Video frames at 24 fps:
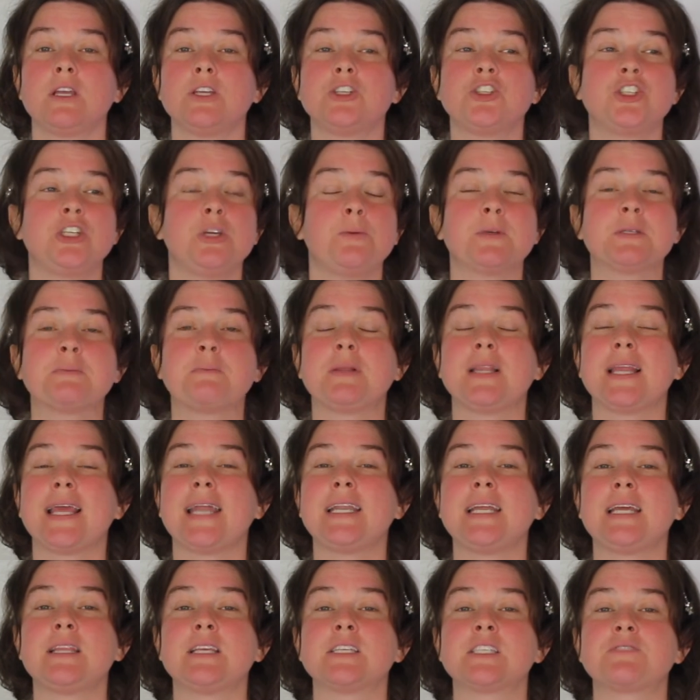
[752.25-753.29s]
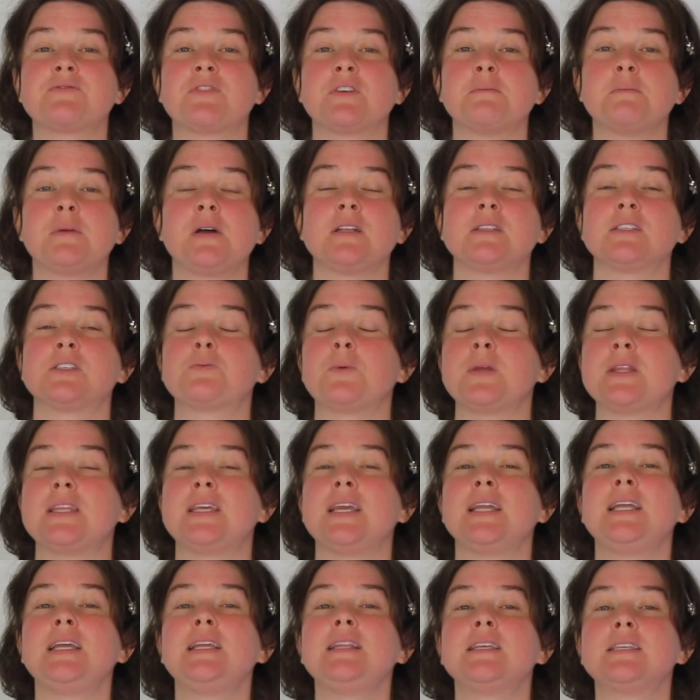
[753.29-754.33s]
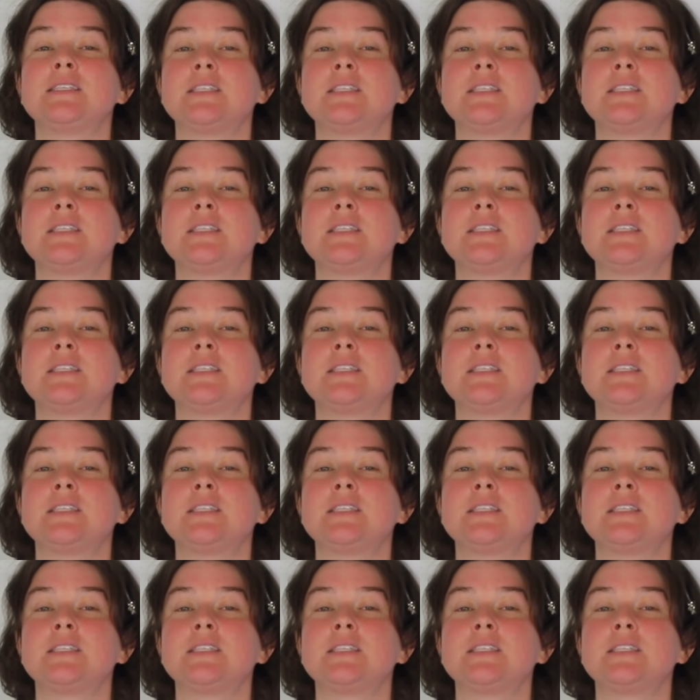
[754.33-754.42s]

she was planning this for months with getting